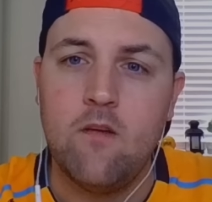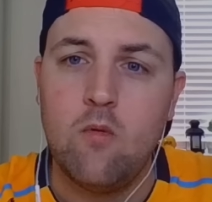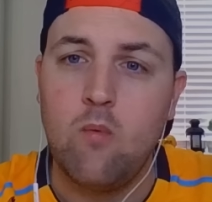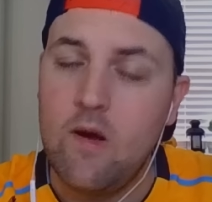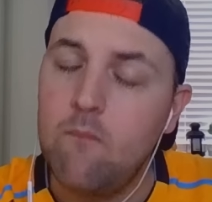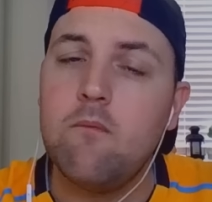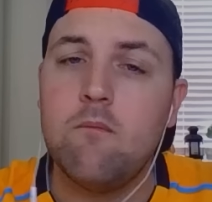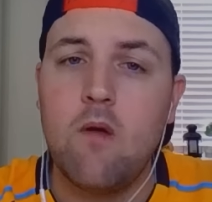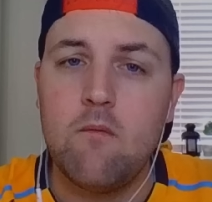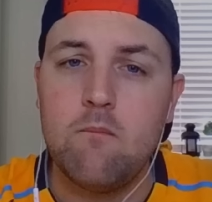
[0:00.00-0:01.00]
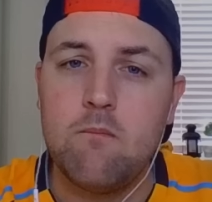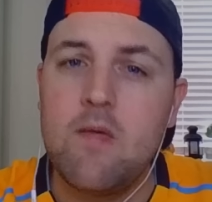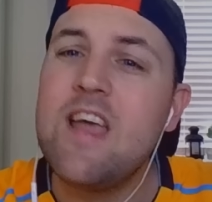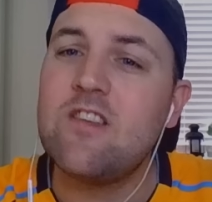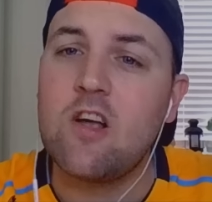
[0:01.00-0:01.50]
Well,
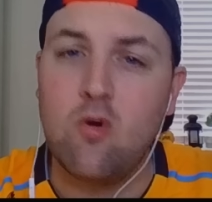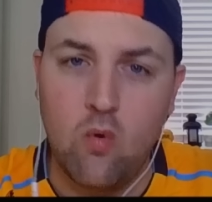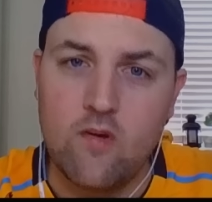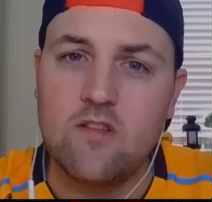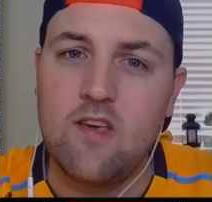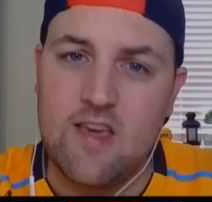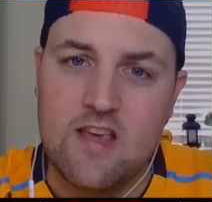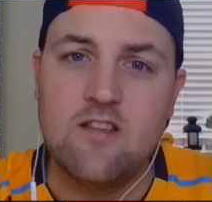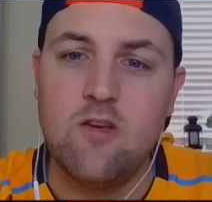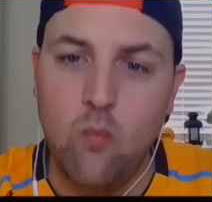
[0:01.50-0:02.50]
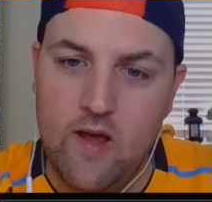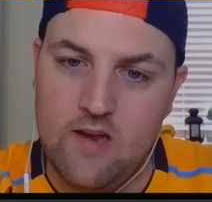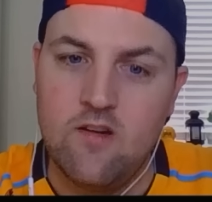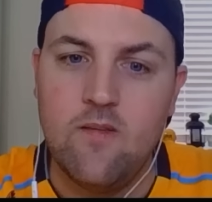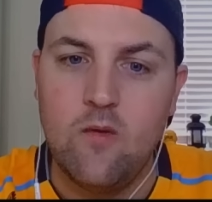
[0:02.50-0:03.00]
it's a quite easy
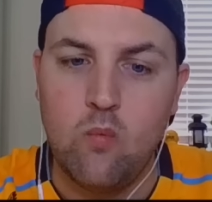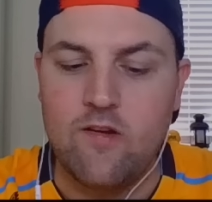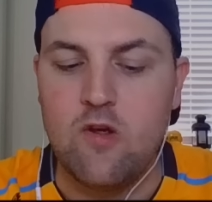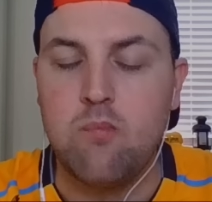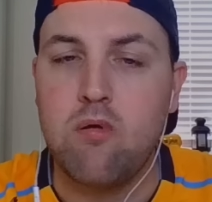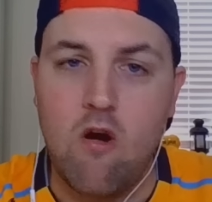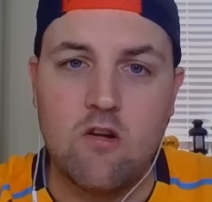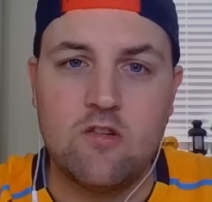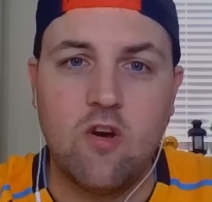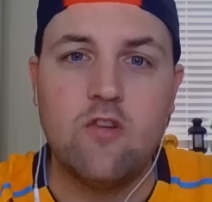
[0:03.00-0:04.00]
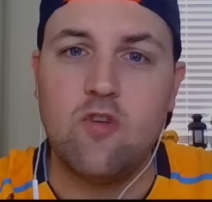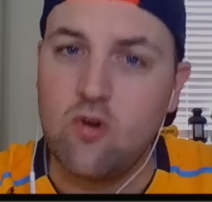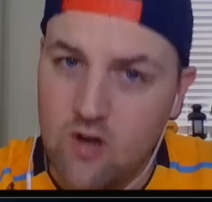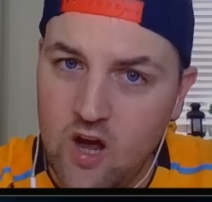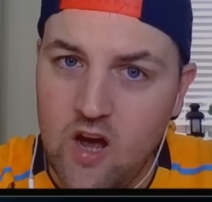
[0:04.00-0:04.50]
win when you prioritize your
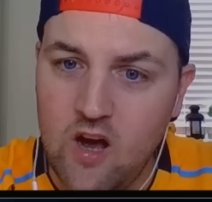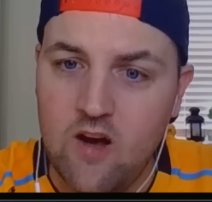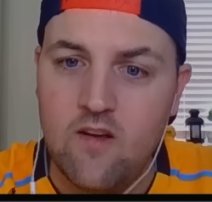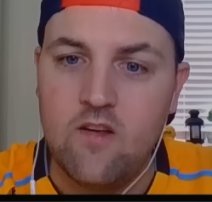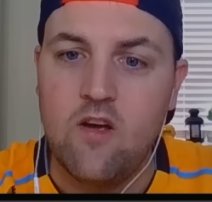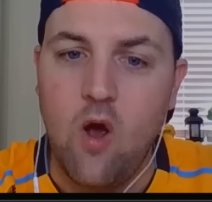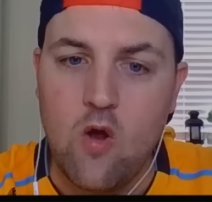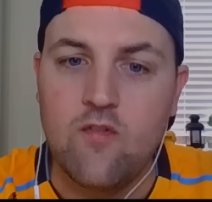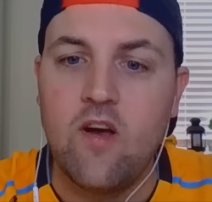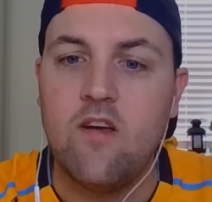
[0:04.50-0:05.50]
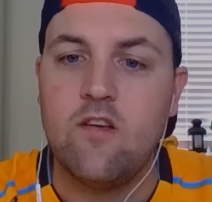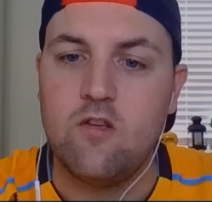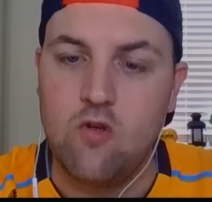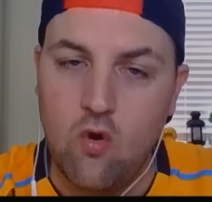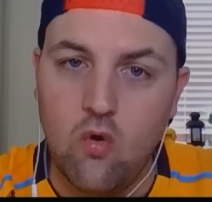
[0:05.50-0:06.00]
car over
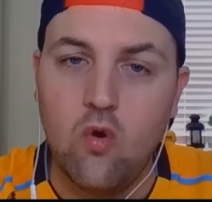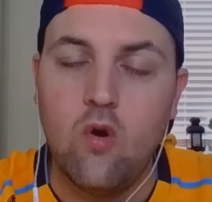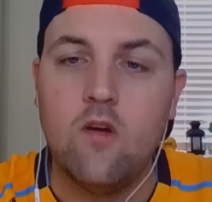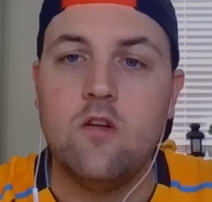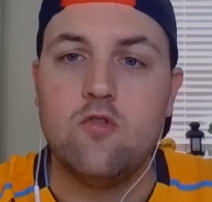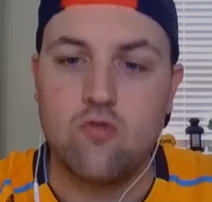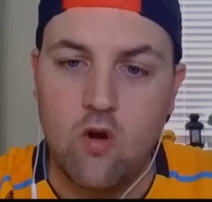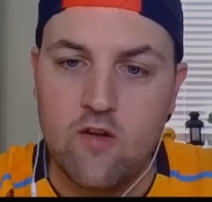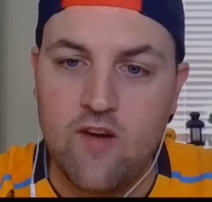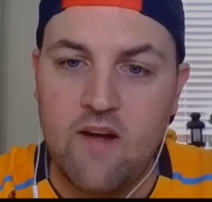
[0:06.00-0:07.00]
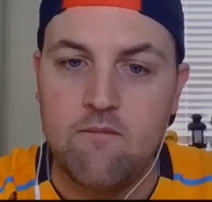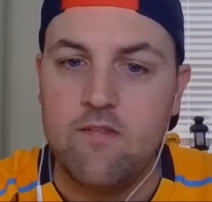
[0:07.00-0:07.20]
your driver.